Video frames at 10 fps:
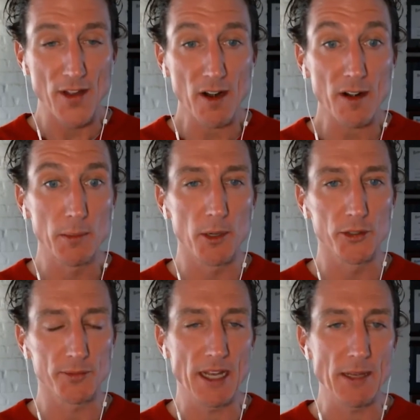
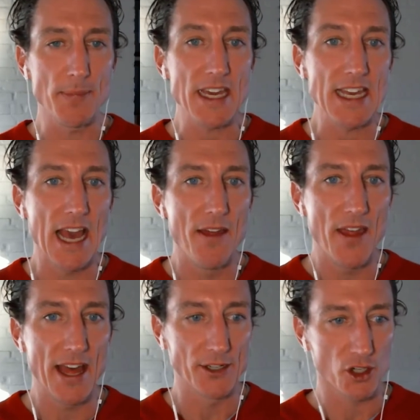variables might be,
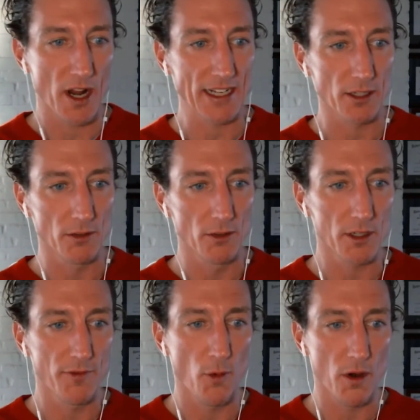and then trying to
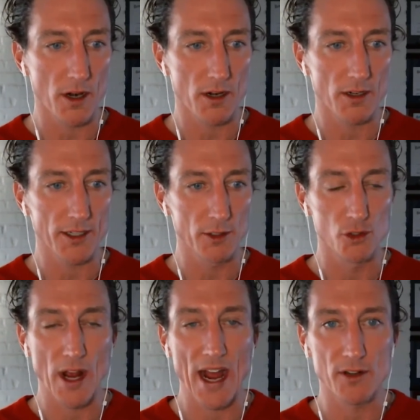look for
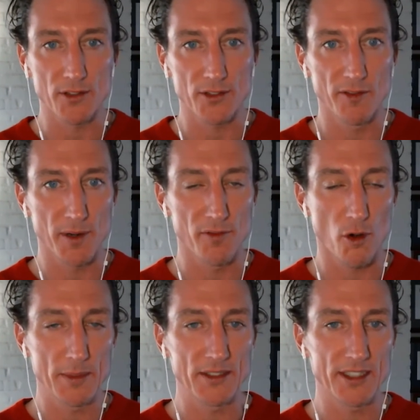drivers of
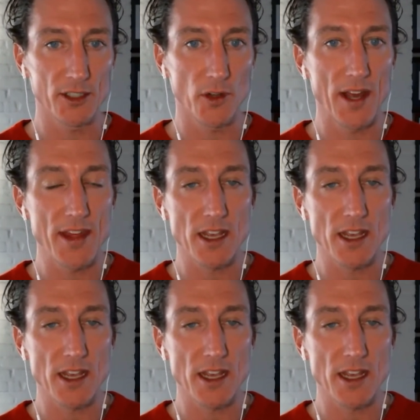performance there. So